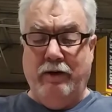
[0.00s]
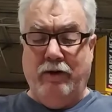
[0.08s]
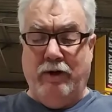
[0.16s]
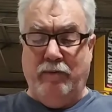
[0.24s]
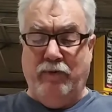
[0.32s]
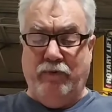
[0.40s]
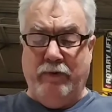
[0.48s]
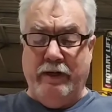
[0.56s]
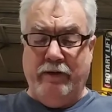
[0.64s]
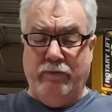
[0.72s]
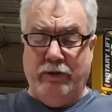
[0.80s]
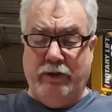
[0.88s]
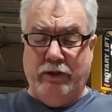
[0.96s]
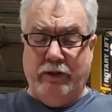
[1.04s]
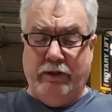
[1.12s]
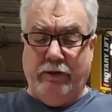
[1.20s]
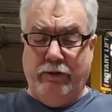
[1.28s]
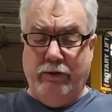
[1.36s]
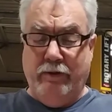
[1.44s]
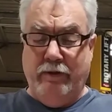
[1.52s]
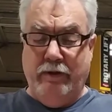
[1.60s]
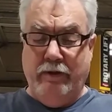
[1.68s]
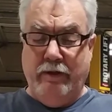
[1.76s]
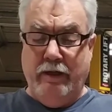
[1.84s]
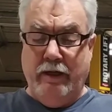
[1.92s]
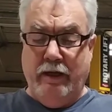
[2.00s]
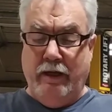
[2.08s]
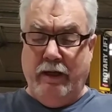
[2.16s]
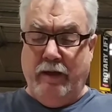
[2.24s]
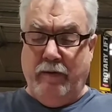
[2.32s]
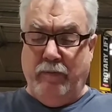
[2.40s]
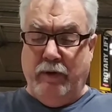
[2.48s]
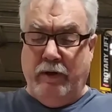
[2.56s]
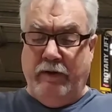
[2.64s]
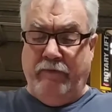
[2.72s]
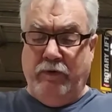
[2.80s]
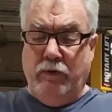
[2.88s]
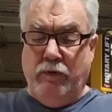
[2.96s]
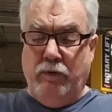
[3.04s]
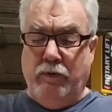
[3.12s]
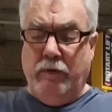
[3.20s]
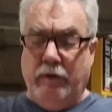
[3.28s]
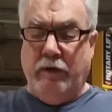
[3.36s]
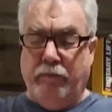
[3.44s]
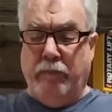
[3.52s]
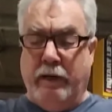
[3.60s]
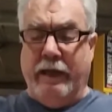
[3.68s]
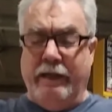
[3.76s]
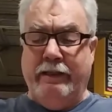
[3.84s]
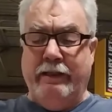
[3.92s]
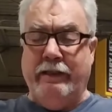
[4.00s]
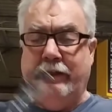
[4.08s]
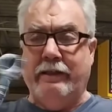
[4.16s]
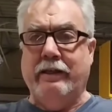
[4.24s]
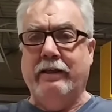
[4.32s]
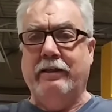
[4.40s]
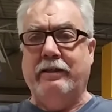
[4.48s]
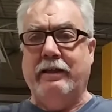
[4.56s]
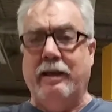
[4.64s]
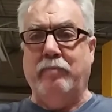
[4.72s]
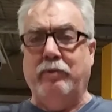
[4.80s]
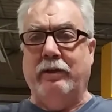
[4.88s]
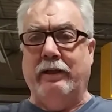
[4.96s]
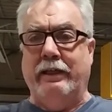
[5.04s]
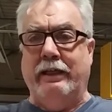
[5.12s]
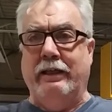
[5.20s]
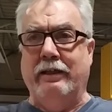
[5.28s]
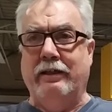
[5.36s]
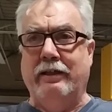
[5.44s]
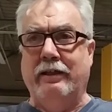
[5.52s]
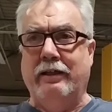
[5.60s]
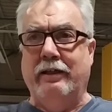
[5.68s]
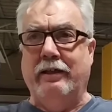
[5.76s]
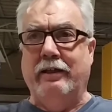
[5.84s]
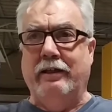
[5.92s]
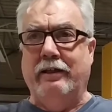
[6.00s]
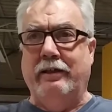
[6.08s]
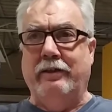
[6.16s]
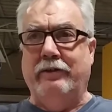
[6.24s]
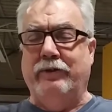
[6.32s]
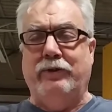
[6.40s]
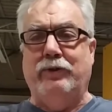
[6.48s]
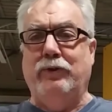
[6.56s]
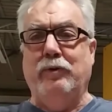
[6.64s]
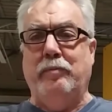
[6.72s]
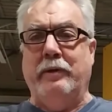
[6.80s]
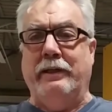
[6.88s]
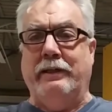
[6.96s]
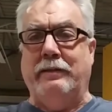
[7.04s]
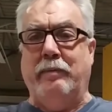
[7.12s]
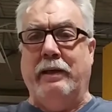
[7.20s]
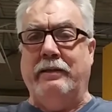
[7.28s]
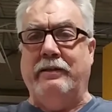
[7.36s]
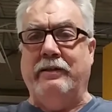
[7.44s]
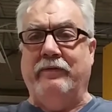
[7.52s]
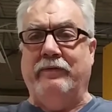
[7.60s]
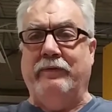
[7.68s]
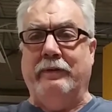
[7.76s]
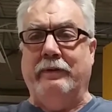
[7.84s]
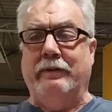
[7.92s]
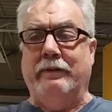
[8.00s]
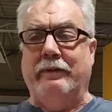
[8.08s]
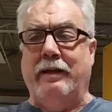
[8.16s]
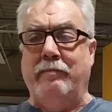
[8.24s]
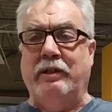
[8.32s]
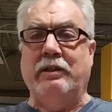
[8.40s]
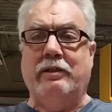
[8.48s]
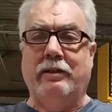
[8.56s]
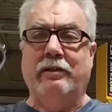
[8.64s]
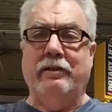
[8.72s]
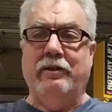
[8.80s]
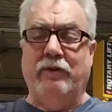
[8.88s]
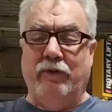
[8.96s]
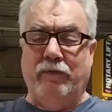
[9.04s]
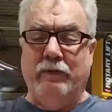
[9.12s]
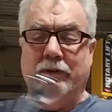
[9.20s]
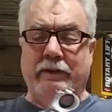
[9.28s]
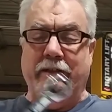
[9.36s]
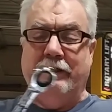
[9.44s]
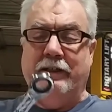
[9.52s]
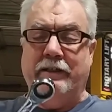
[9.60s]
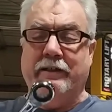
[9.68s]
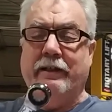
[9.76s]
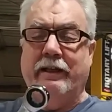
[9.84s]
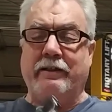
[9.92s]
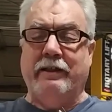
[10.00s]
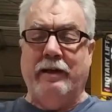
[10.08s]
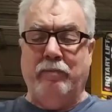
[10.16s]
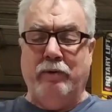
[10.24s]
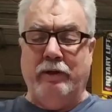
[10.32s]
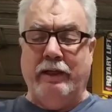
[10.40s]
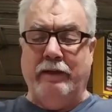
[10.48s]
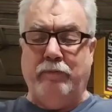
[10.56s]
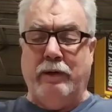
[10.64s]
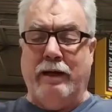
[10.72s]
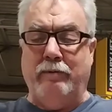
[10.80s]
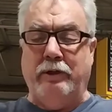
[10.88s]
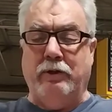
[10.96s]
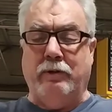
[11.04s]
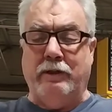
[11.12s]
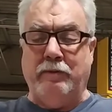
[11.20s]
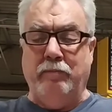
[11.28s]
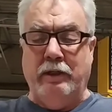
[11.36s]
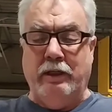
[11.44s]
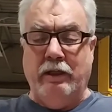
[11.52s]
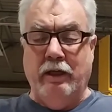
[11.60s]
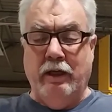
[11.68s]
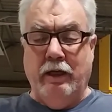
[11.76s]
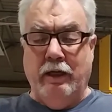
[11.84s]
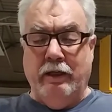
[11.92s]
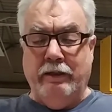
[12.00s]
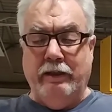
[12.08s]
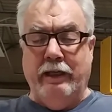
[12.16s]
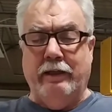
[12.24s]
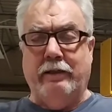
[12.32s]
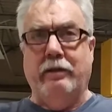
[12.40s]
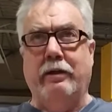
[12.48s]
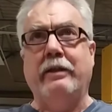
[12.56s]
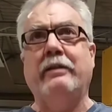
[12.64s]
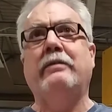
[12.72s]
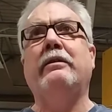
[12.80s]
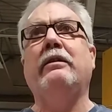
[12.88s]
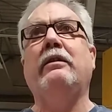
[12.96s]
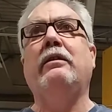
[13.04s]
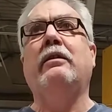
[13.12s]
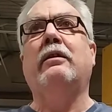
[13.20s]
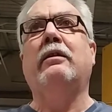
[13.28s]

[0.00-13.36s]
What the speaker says: Harbor Freight, which is good. But if you buy these separately, they're stupid expensive. I mean, to fill in this set separately, it probably cost me to get the 19,